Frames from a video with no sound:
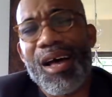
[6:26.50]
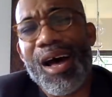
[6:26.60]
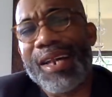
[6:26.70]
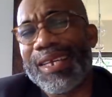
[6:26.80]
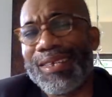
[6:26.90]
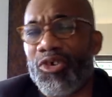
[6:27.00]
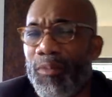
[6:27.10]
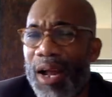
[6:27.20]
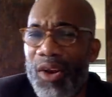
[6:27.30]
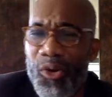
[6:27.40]
and he's
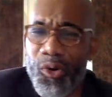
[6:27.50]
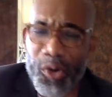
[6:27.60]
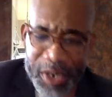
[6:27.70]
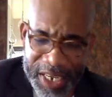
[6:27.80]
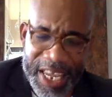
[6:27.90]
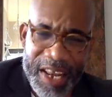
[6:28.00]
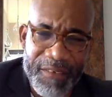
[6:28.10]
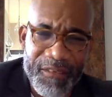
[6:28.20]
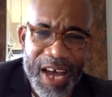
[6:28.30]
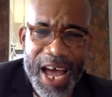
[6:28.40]
home alone, the
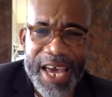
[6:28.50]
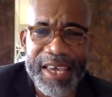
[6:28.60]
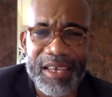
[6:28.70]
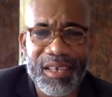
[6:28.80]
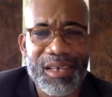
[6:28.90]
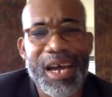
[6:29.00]
Kenneth guy,